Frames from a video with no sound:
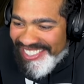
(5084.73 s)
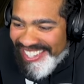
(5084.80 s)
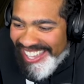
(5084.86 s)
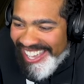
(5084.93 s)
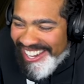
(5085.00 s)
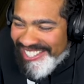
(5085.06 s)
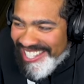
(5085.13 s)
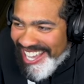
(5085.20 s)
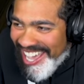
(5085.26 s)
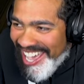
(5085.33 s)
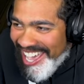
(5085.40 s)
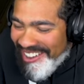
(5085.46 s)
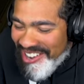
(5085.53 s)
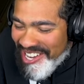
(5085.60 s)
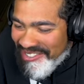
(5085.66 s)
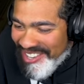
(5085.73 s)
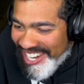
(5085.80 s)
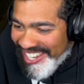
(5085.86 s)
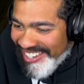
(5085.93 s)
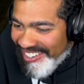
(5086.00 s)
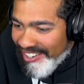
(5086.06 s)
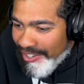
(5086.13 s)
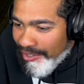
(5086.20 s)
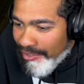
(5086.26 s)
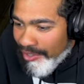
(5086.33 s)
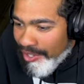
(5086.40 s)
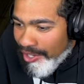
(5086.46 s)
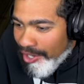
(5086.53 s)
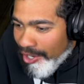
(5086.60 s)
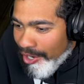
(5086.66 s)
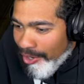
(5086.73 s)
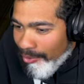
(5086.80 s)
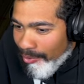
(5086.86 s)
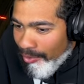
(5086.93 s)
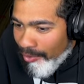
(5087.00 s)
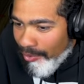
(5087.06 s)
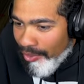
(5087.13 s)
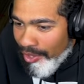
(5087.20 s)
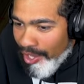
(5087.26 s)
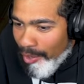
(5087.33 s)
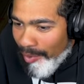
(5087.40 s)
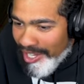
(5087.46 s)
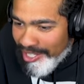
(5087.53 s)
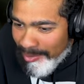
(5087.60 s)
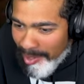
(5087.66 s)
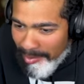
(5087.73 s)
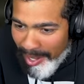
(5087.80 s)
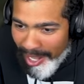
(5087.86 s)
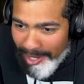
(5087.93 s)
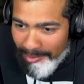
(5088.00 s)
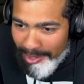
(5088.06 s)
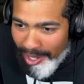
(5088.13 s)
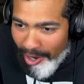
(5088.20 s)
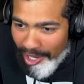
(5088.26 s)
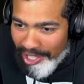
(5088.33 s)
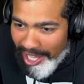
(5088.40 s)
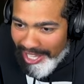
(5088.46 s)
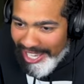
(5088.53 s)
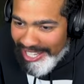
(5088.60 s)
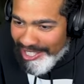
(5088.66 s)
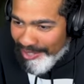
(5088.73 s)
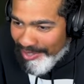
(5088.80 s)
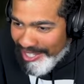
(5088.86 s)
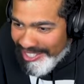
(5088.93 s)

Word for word: Oh yeah, I was like, hey, wait a minute. Oh, we're in trouble. Oh yeah. Wait, somebody behind me? Oh, I, I can't tell.